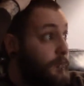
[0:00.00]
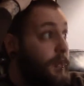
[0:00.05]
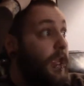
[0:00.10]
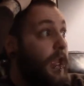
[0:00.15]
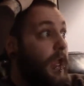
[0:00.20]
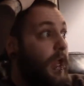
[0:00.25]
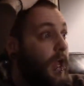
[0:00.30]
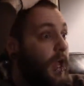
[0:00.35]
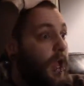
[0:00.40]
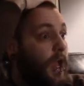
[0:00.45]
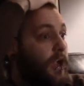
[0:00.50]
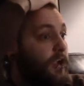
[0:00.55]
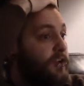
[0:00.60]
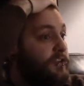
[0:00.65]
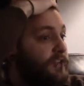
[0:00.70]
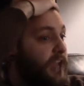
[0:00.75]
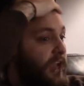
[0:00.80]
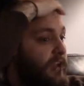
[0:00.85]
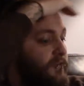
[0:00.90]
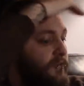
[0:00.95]
Yeah,
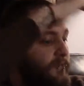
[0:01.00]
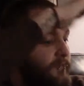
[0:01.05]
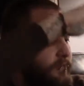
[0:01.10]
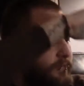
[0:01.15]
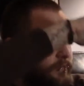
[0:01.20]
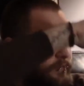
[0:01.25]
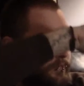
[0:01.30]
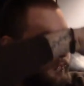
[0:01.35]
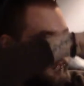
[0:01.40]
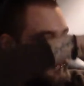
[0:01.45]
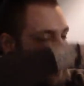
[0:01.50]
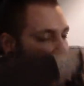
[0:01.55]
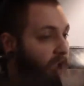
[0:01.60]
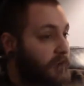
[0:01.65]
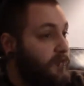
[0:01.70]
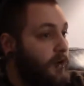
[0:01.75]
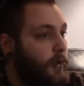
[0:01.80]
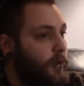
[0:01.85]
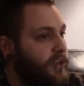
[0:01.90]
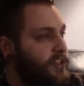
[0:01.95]
because I've
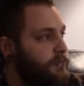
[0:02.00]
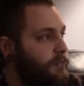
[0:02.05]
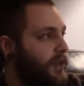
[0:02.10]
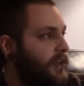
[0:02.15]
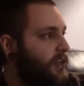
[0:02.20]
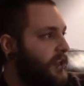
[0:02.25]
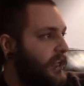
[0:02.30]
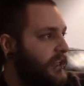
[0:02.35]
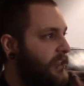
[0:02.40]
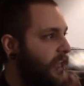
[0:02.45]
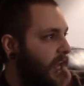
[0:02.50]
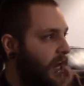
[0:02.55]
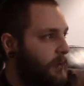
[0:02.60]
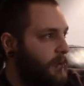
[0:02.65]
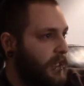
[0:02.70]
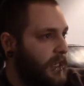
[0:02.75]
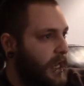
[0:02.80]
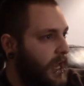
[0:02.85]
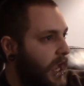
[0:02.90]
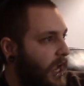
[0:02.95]
always been like that. I
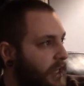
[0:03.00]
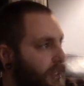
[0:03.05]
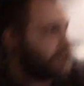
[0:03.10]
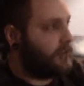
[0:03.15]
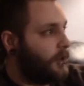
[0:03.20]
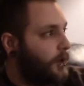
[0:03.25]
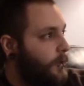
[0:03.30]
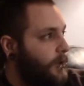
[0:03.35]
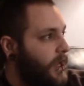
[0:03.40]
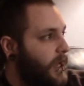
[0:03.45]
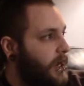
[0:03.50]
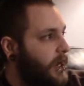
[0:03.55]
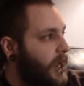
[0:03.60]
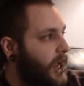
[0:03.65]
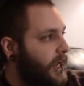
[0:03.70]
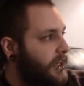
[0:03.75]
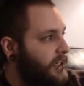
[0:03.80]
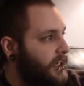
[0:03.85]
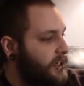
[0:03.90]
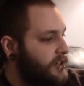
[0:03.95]
mean, going on
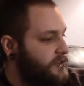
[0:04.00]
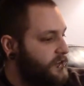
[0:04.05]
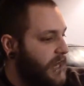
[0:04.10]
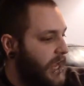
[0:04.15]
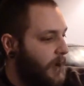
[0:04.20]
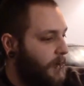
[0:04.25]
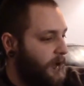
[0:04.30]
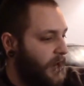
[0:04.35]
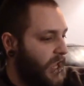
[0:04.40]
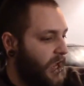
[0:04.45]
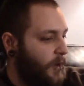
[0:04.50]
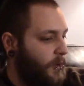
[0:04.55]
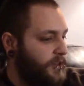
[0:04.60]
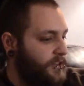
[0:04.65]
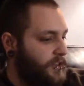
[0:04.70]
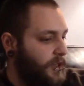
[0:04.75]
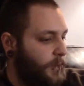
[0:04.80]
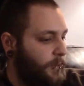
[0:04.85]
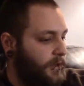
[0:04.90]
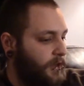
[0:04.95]
9 years now, and I always
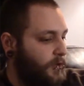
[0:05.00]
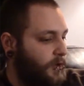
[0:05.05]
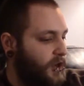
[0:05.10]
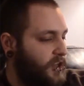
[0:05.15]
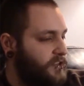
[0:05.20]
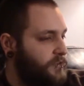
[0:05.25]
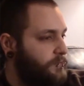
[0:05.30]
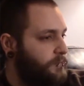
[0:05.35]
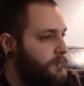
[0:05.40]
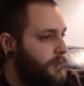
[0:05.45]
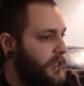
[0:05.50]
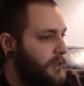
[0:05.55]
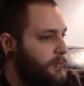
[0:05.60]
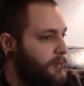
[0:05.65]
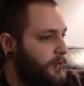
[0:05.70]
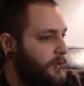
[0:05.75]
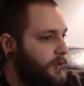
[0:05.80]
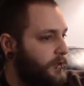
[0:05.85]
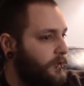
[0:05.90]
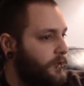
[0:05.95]
come across
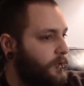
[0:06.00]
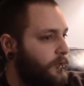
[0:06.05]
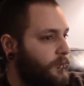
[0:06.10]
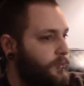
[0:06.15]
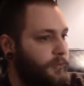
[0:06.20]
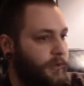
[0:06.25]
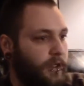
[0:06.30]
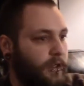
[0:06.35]
people who,